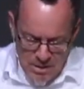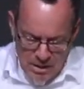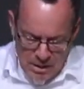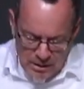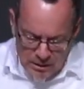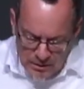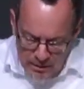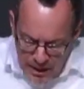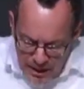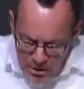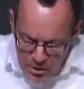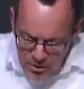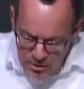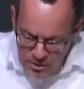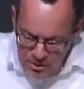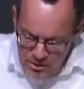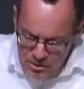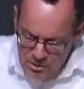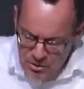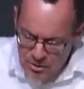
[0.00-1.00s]
Let your
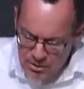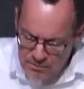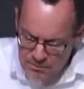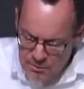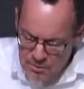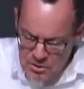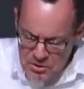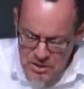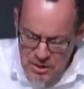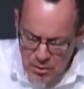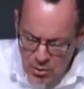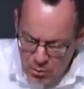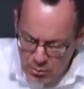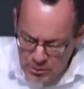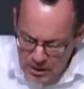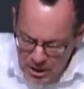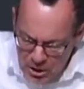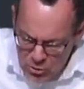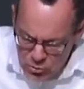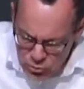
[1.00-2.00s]
concern for sin
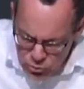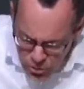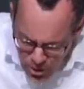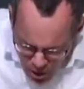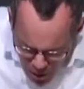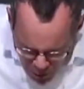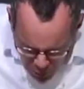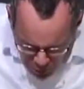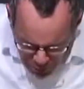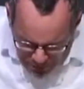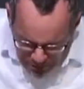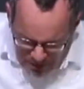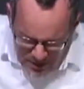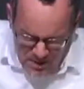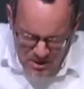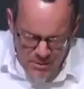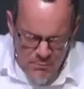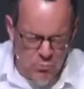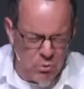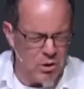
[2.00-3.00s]
only grow because
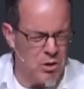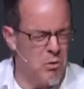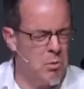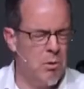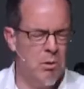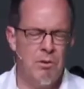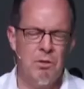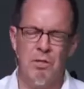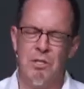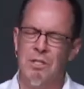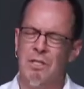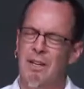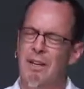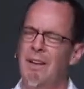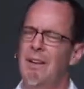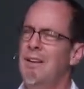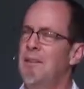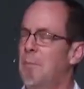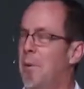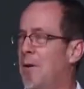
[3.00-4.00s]
of what you
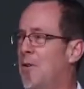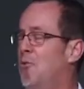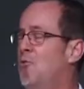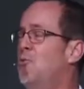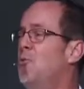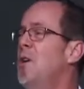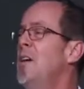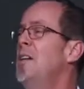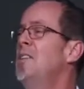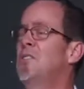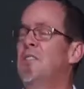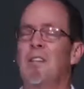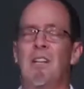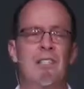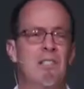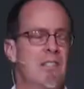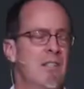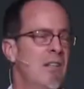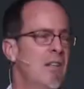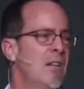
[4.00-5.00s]
understand about grace and
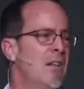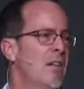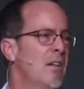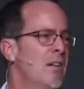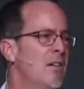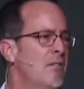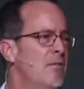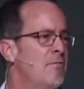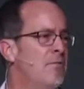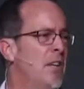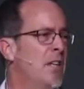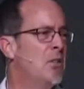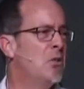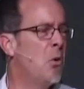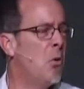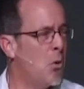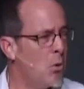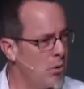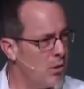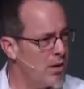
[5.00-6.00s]
its
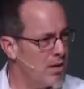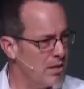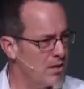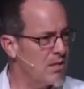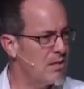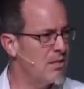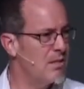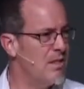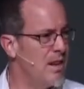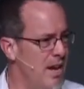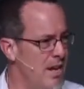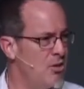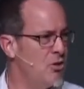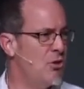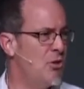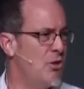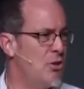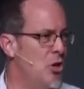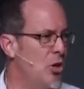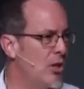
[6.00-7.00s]
victorious nature
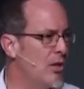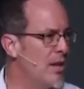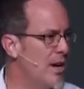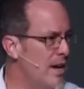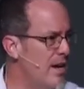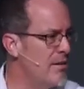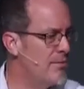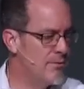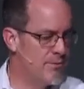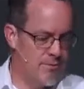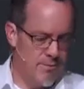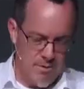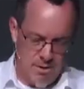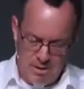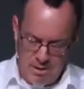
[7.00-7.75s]
in your life.